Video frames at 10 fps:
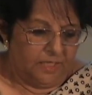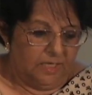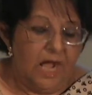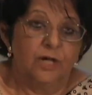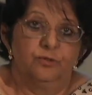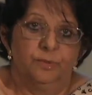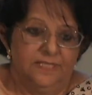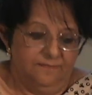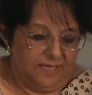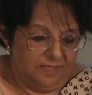Uh, how do we
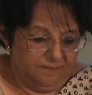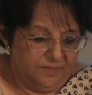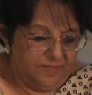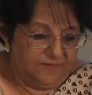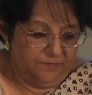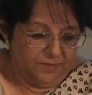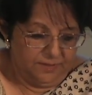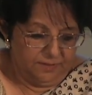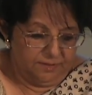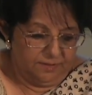develop this
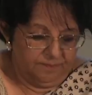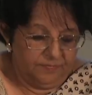further?